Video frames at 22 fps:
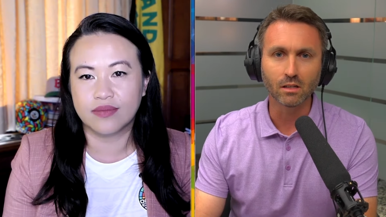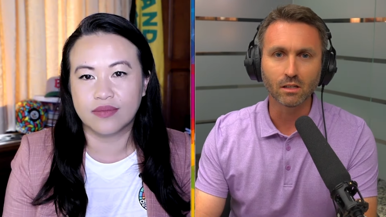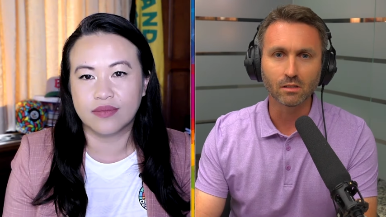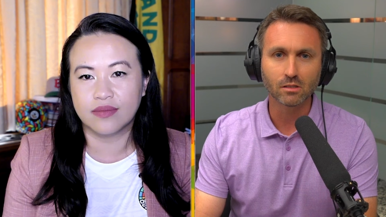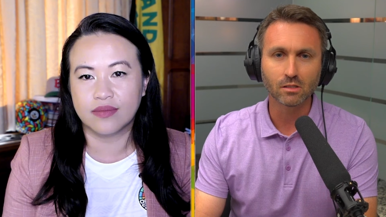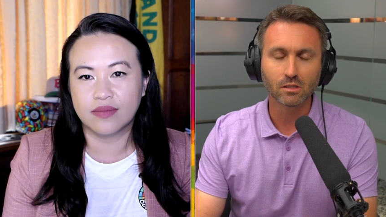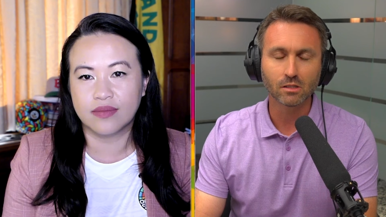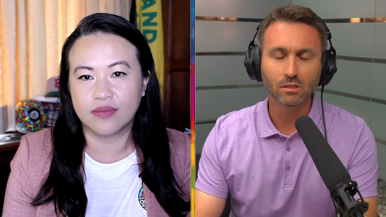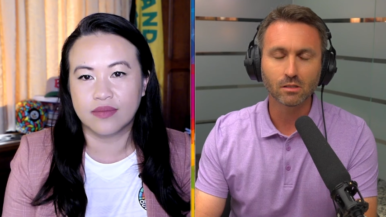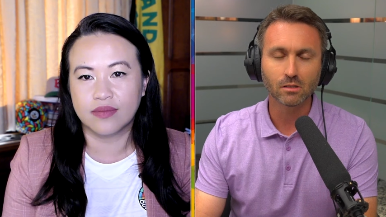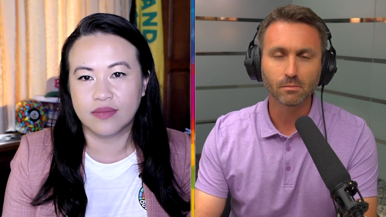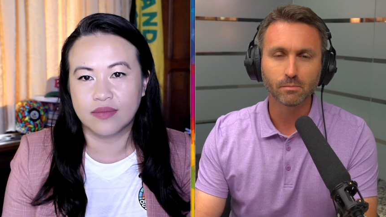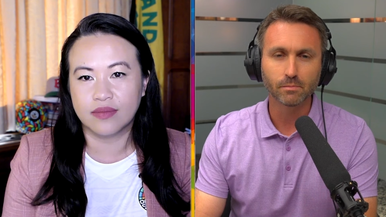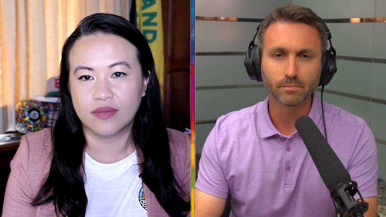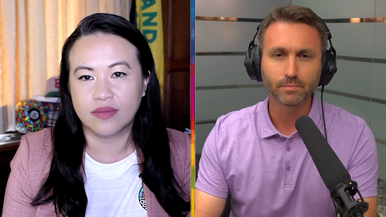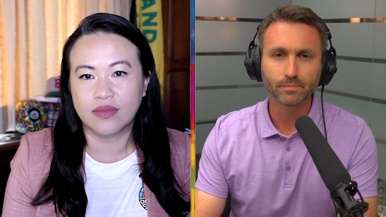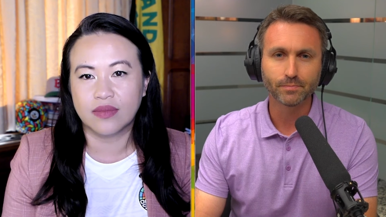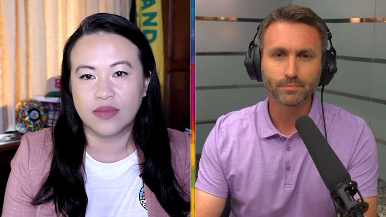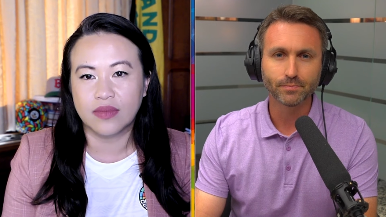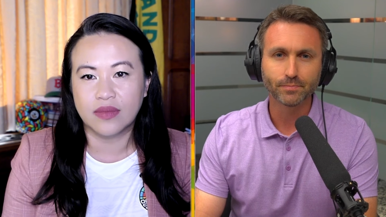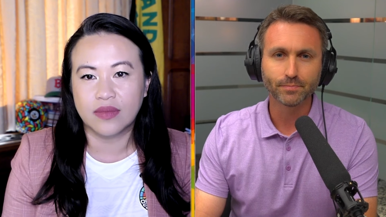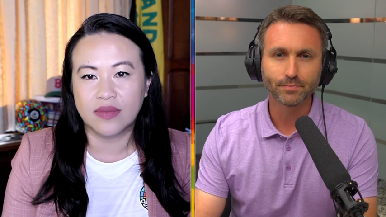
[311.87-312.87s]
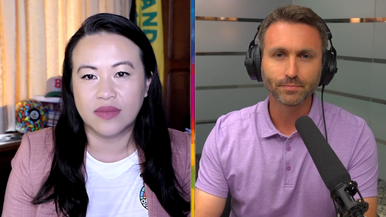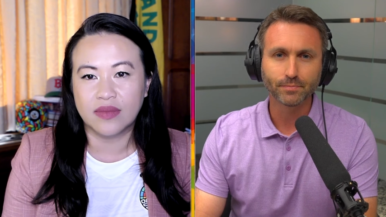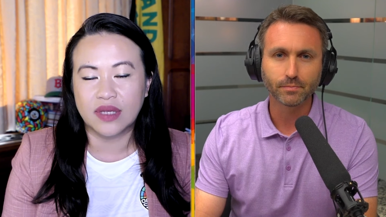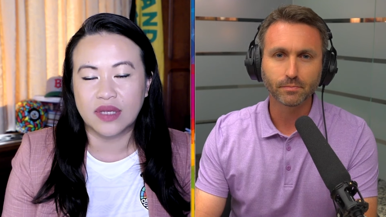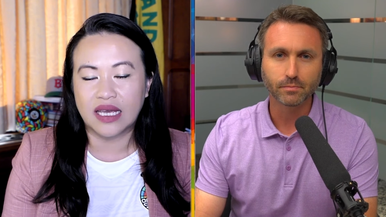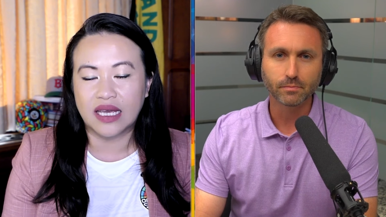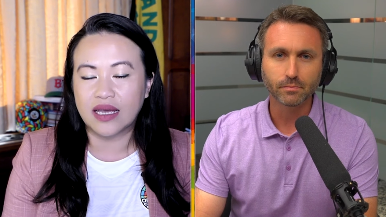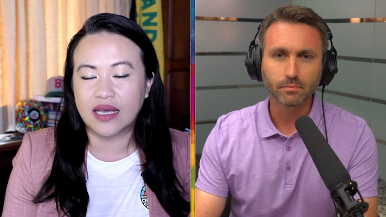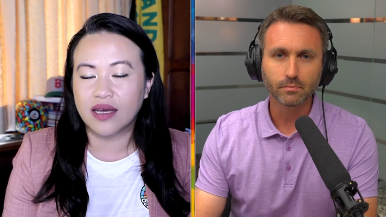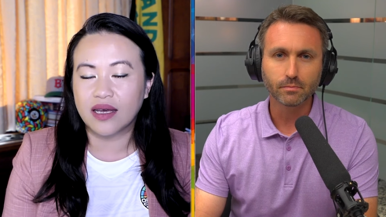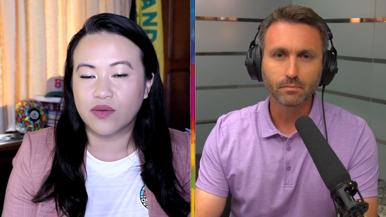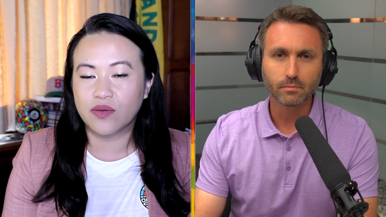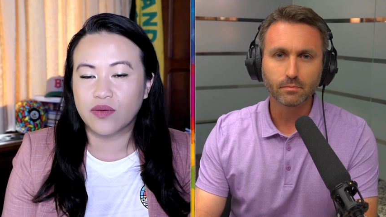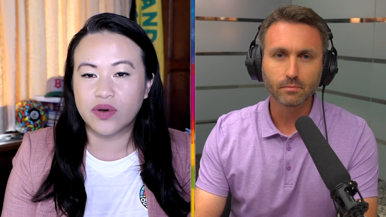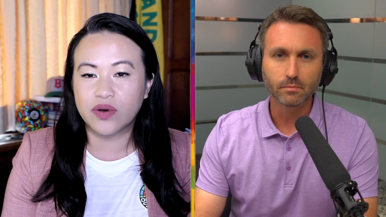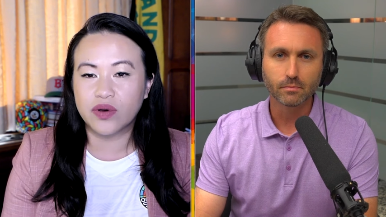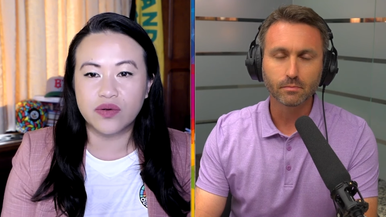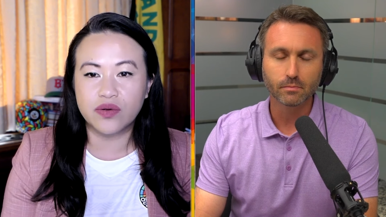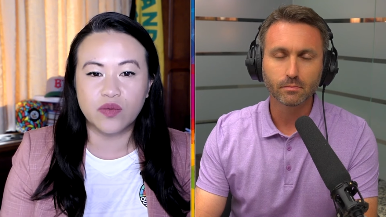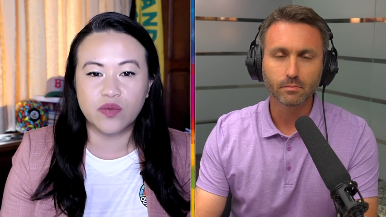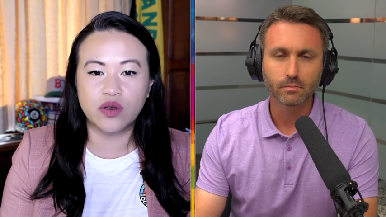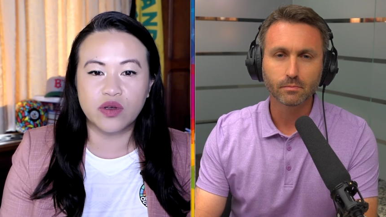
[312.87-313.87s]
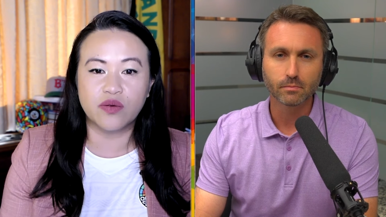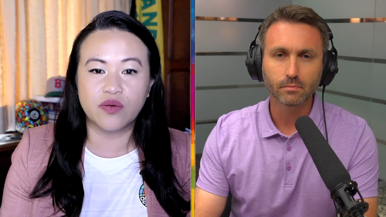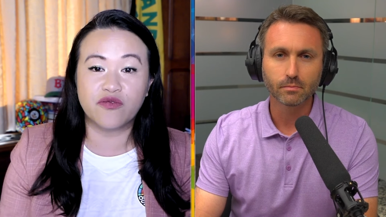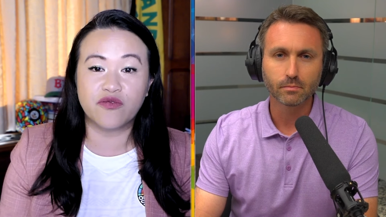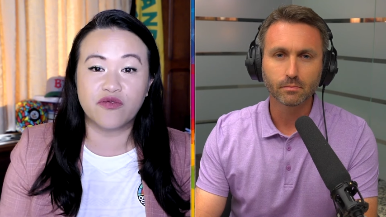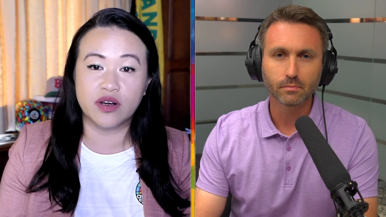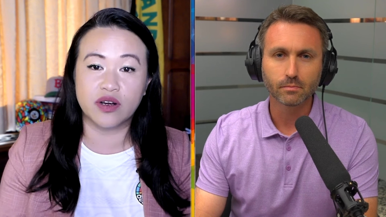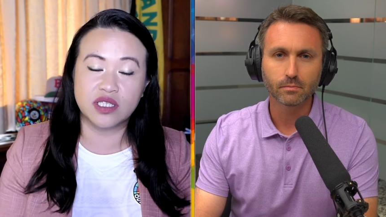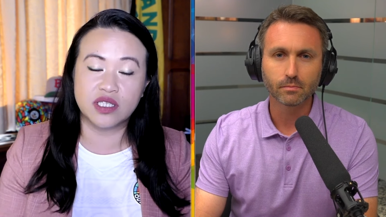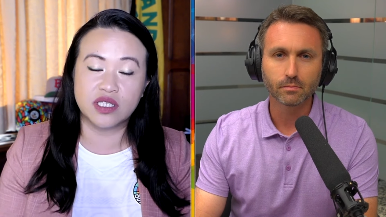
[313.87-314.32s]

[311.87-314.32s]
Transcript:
Speaker 1: in this?
Speaker 2: Yeah, well, first